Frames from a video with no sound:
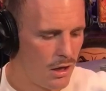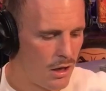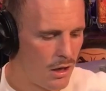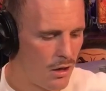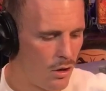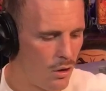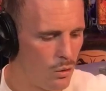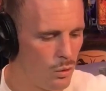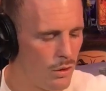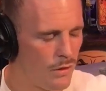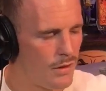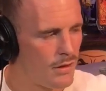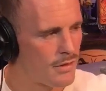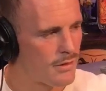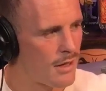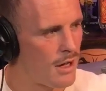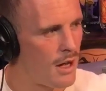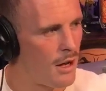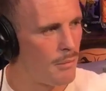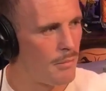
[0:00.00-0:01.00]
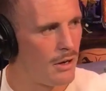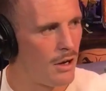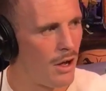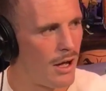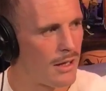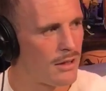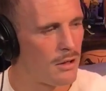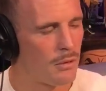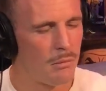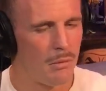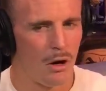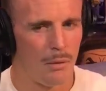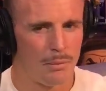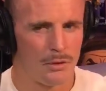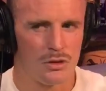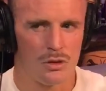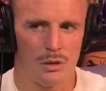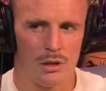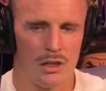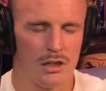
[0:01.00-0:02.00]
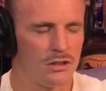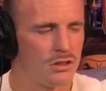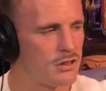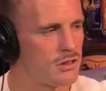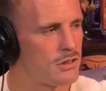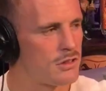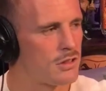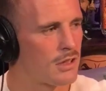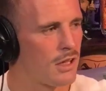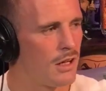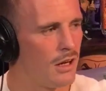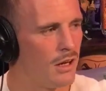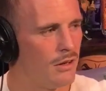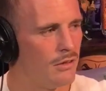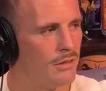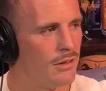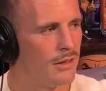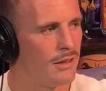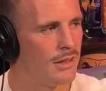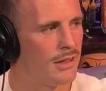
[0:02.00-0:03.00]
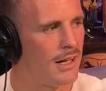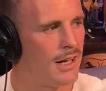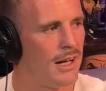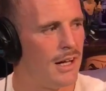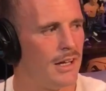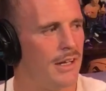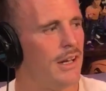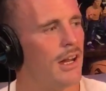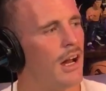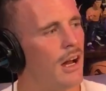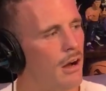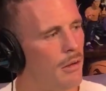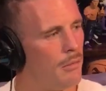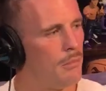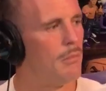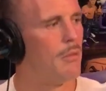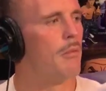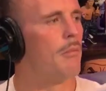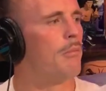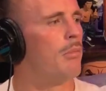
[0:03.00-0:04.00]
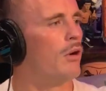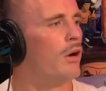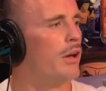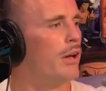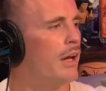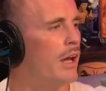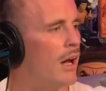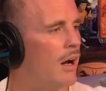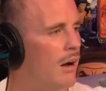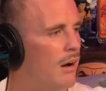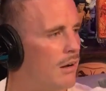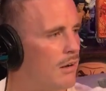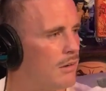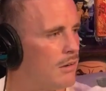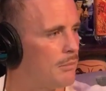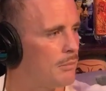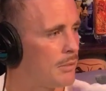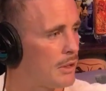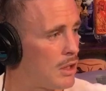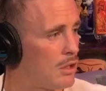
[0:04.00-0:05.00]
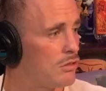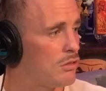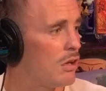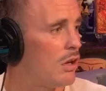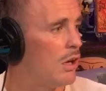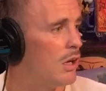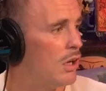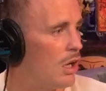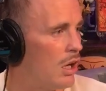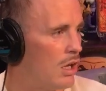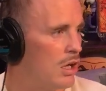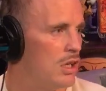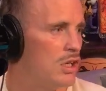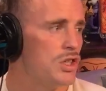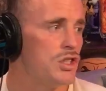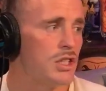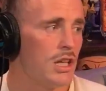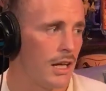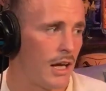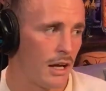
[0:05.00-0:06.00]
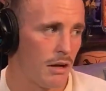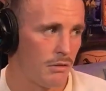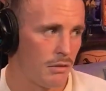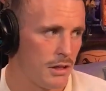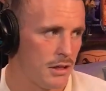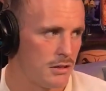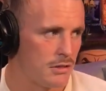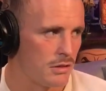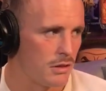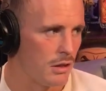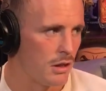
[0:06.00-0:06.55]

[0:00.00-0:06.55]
All of this come, and I had my opportunity just to go, now I'm pulling out because I like legitimately had a reason.